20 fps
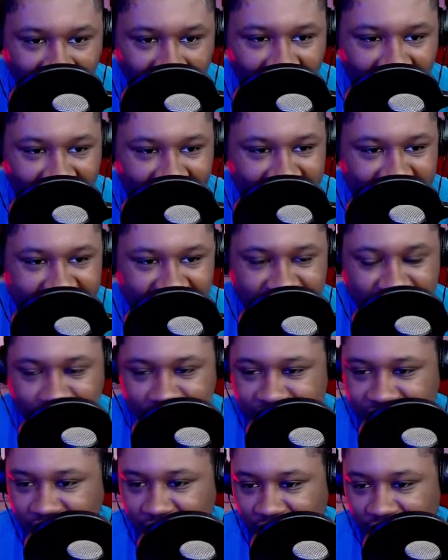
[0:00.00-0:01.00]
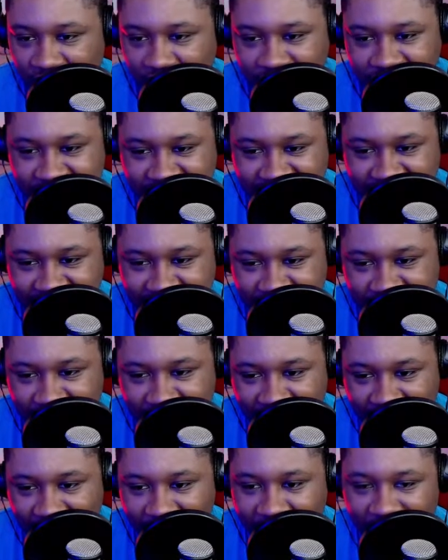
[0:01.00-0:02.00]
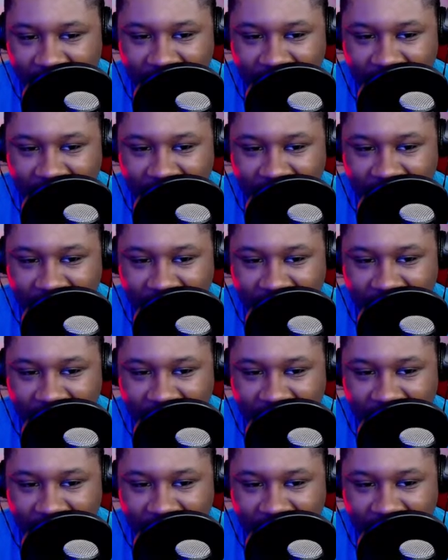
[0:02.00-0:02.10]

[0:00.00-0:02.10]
I need to skill her up. She's not skilled up.